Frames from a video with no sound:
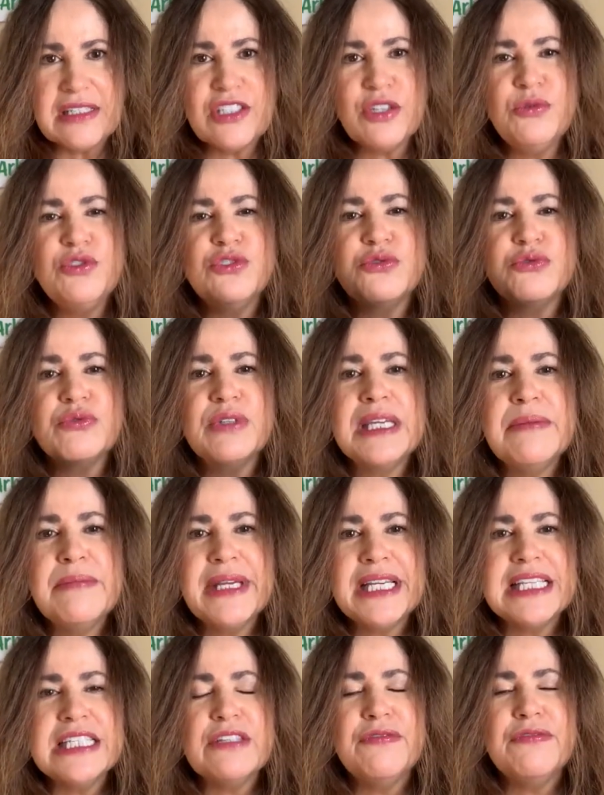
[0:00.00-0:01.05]
So
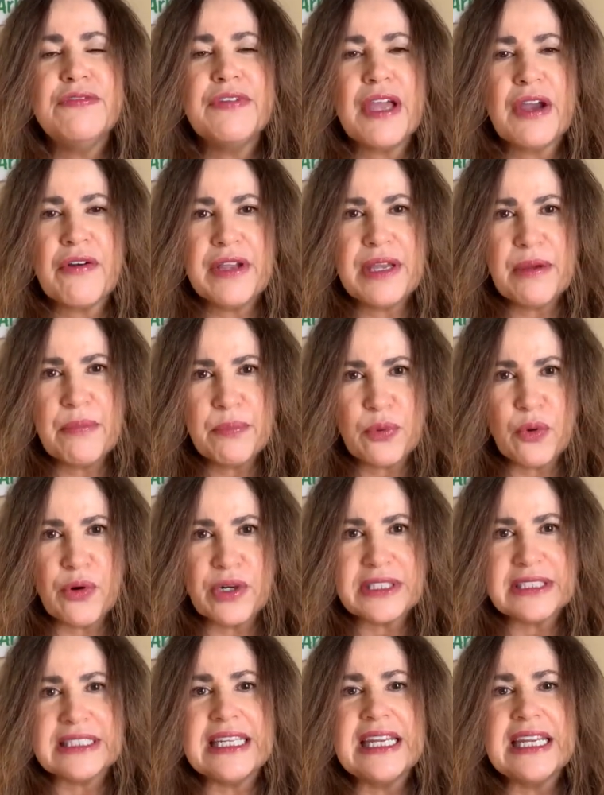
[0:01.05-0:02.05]
dreaming is very important.